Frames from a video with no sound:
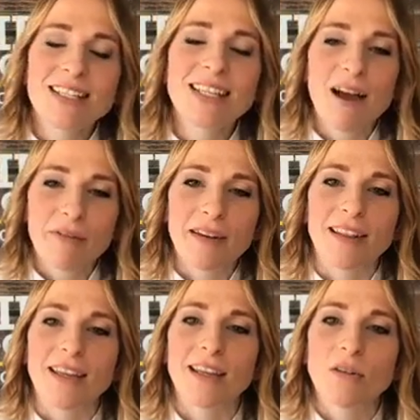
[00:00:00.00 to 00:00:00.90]

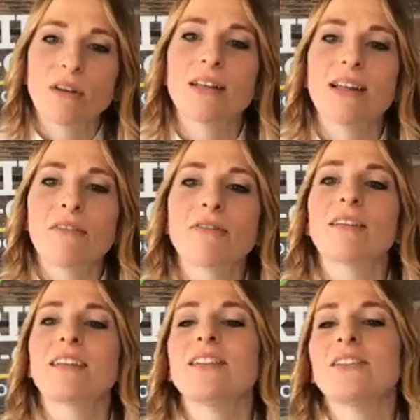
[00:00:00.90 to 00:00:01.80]
Definitely, you can
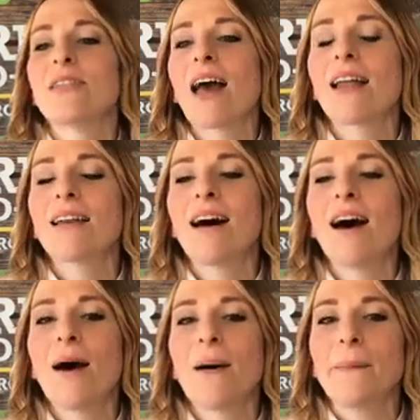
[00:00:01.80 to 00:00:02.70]
definitely do that.
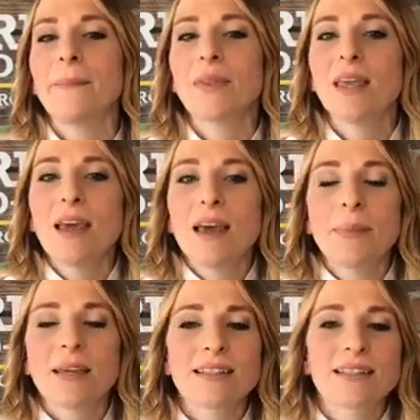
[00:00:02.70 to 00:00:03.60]

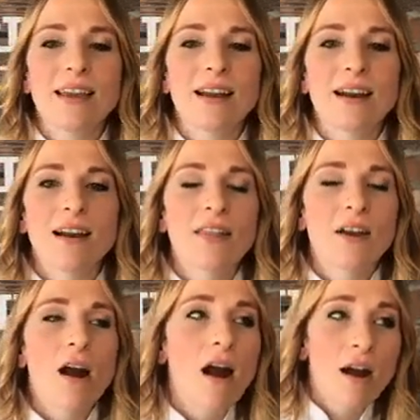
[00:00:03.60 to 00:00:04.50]
Because
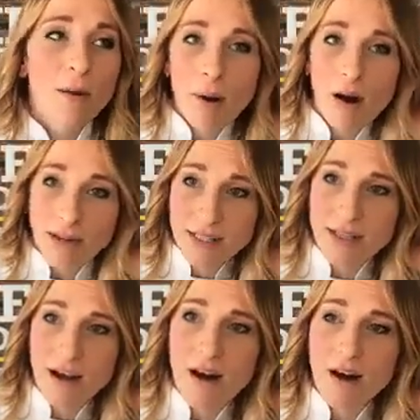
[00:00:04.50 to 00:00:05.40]
there are parts
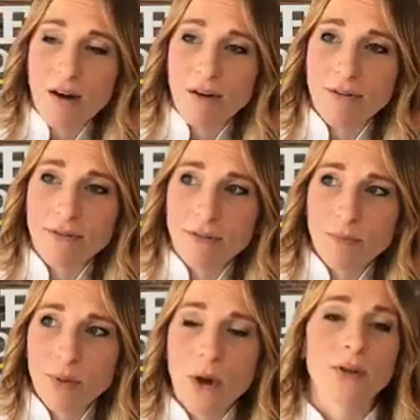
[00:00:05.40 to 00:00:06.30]
of
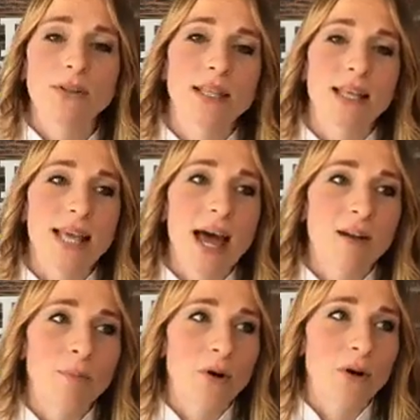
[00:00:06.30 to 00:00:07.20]
produce that's
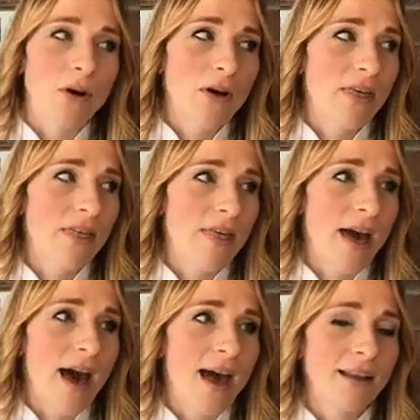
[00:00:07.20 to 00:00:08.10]
edible
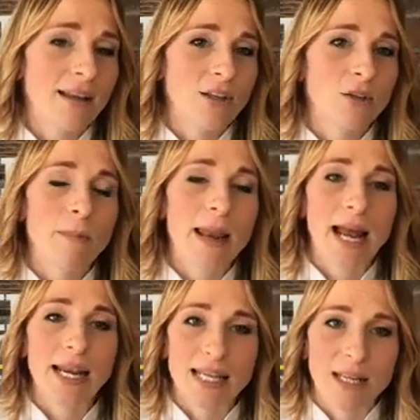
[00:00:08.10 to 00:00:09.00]
that you may
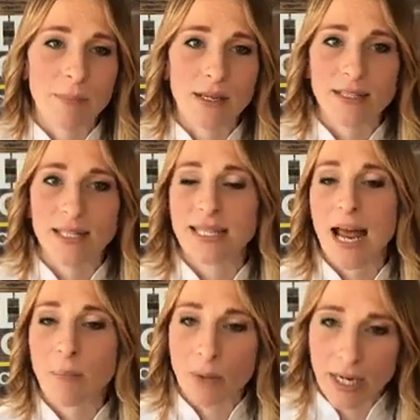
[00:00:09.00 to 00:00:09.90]
not eat because it's
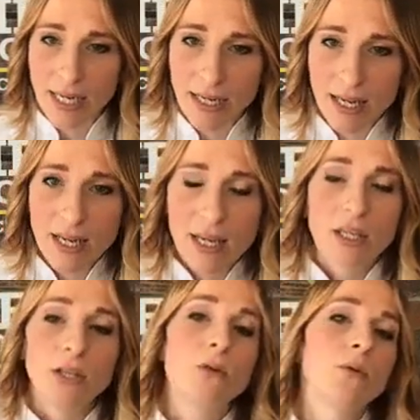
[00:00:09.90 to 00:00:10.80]
not pretty.
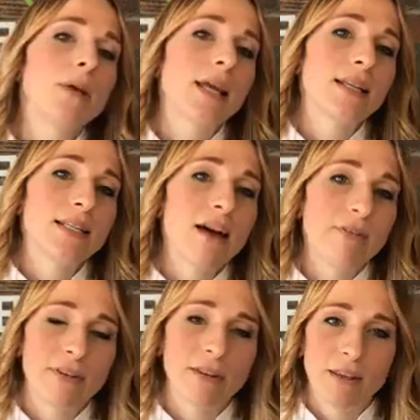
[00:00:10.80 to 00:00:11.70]
You can
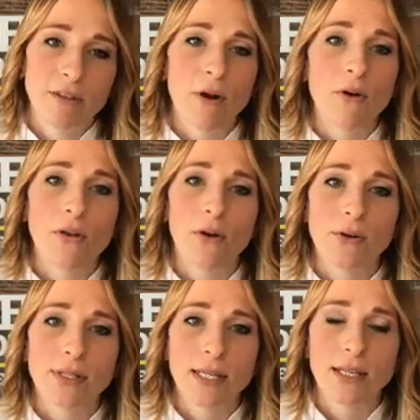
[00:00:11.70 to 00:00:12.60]
definitely throw
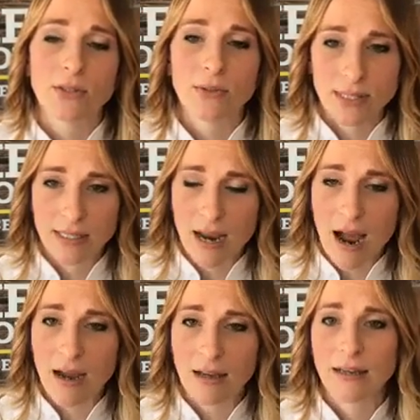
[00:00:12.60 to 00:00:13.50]
those into a
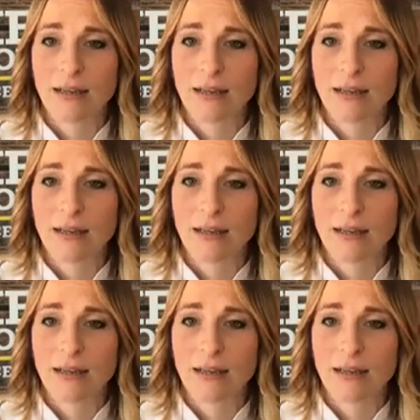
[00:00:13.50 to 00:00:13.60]
stack,